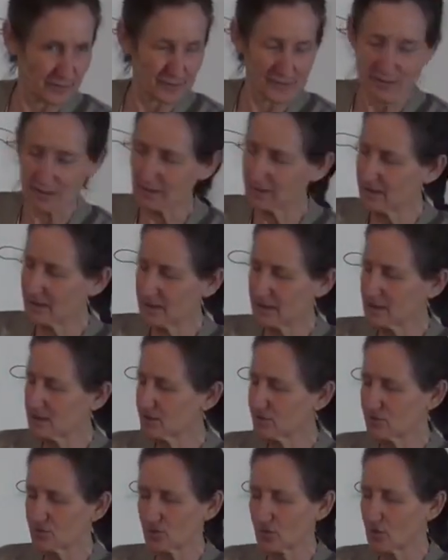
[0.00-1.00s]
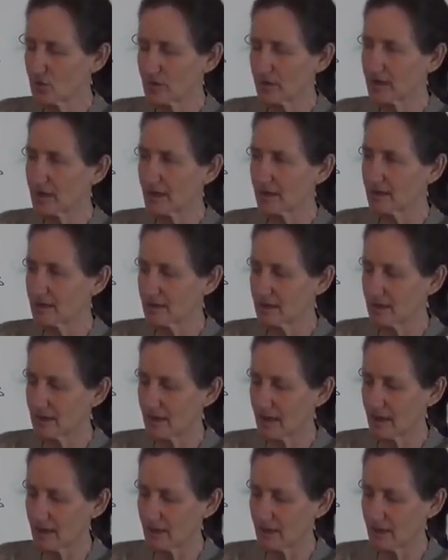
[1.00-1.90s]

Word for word: So this isn't drawing anything